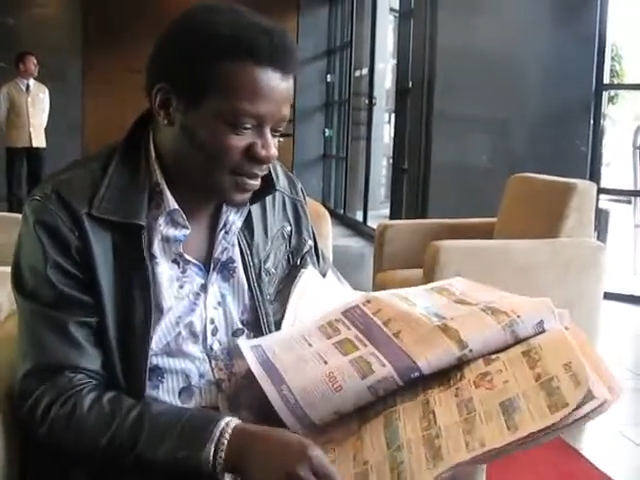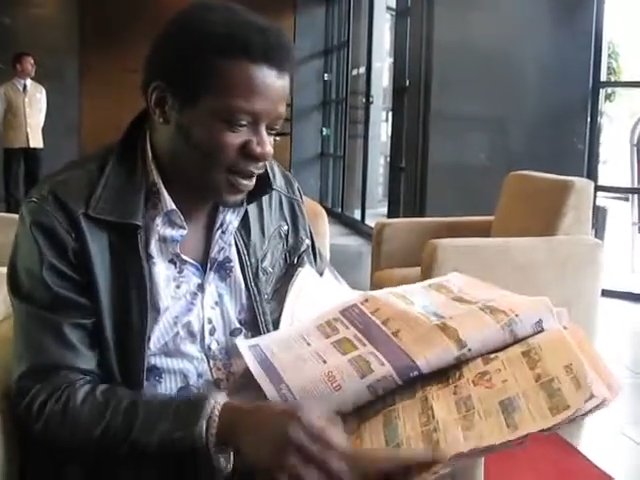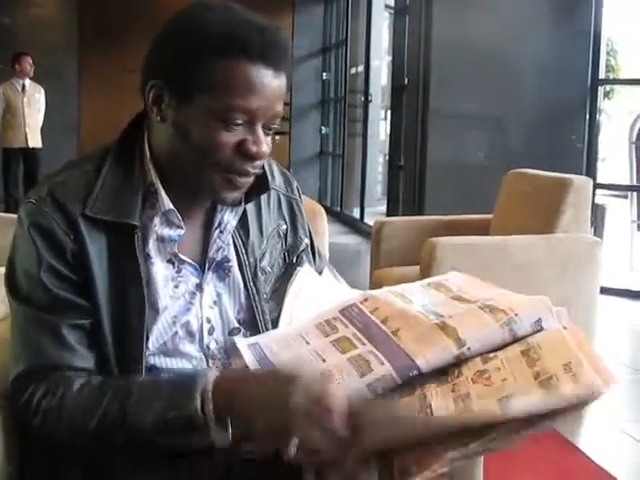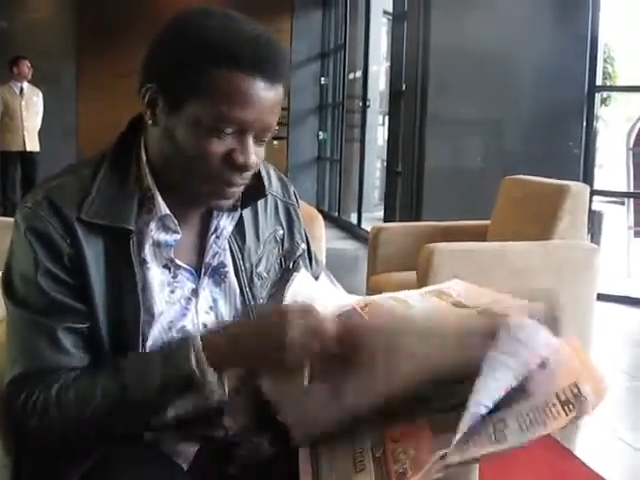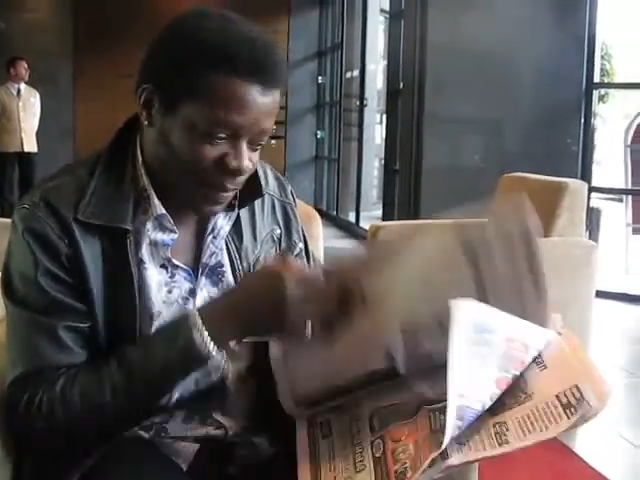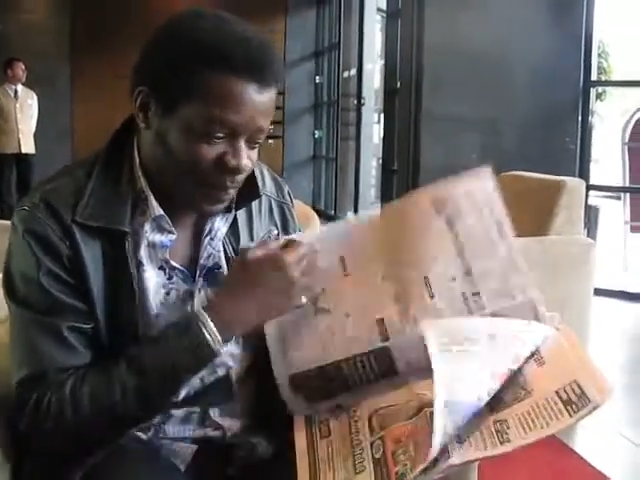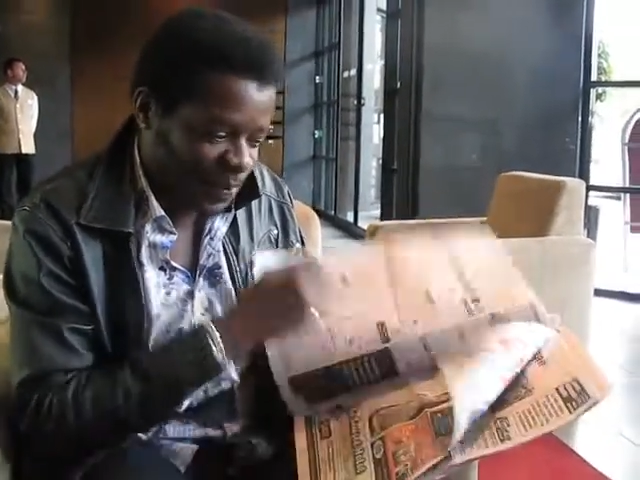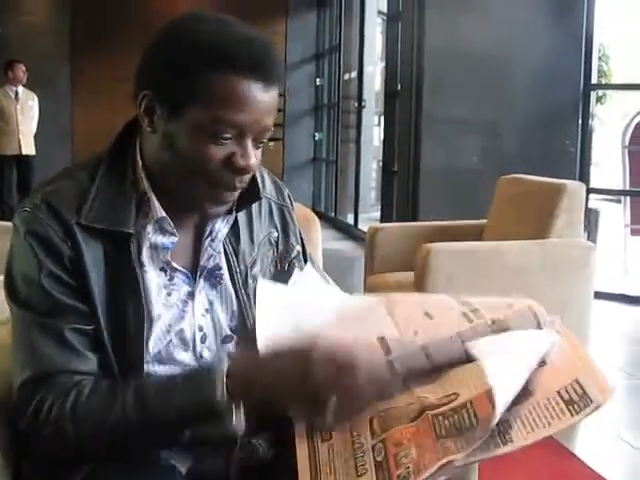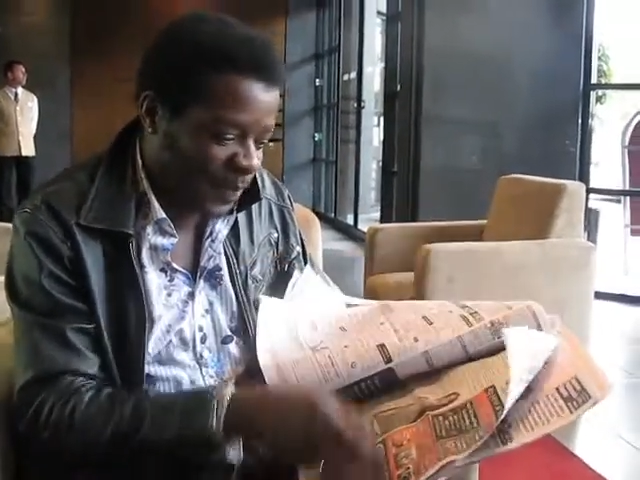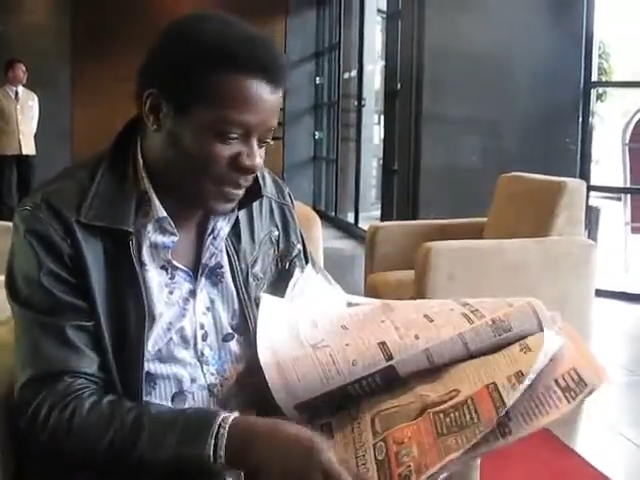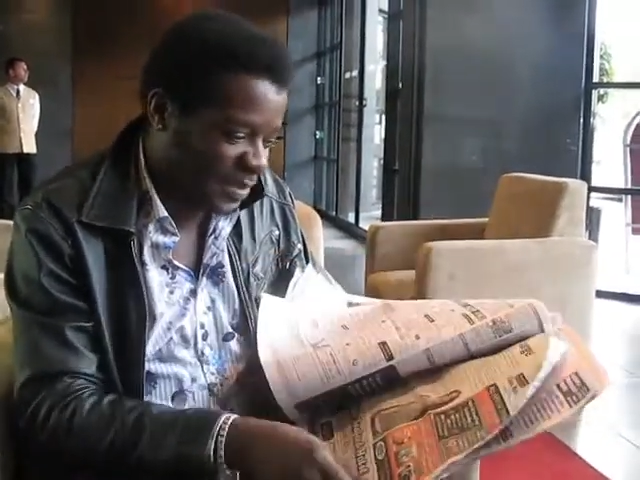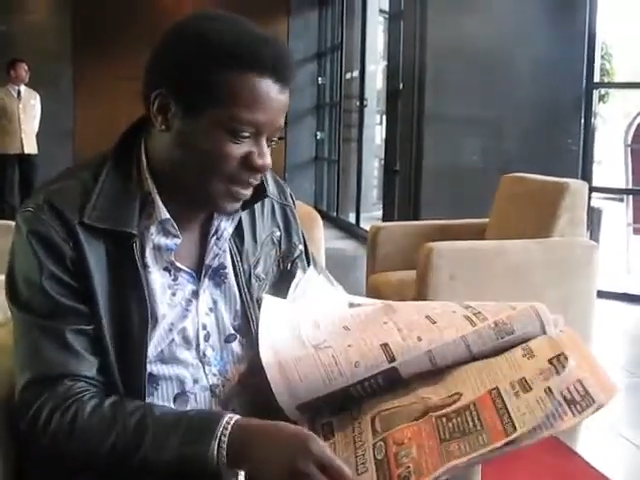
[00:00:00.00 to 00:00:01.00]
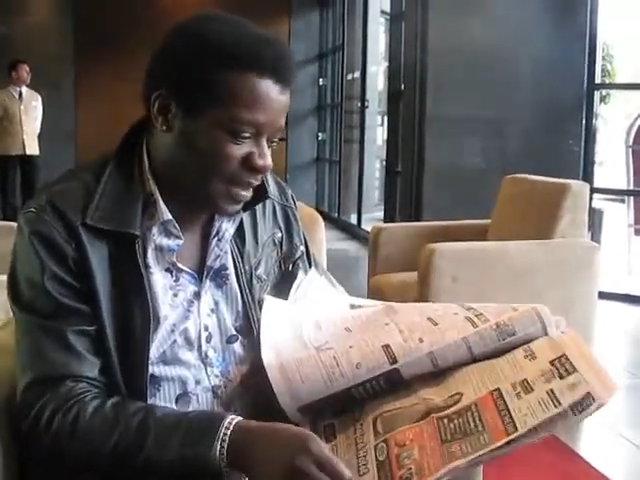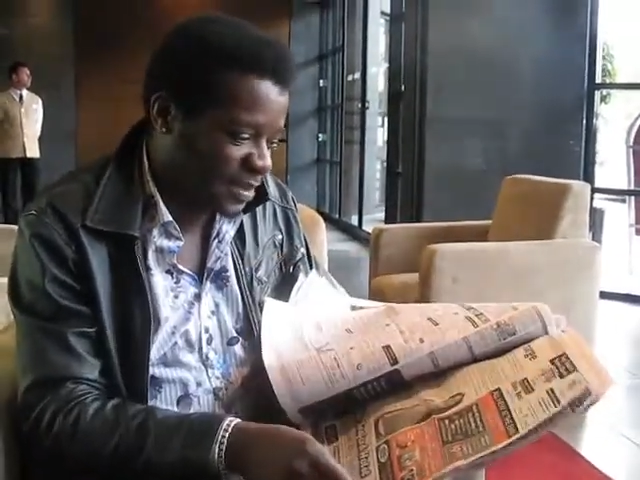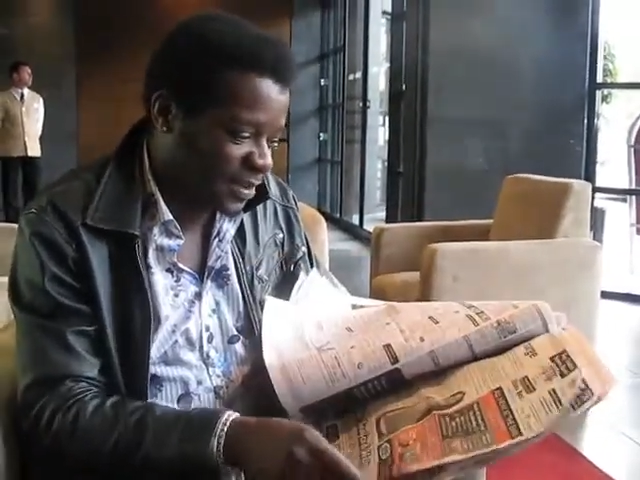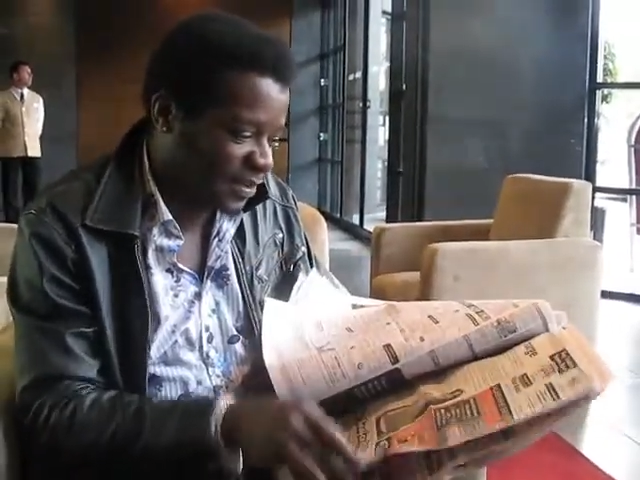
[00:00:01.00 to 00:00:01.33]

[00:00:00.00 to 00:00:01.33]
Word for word: Oh, property. That's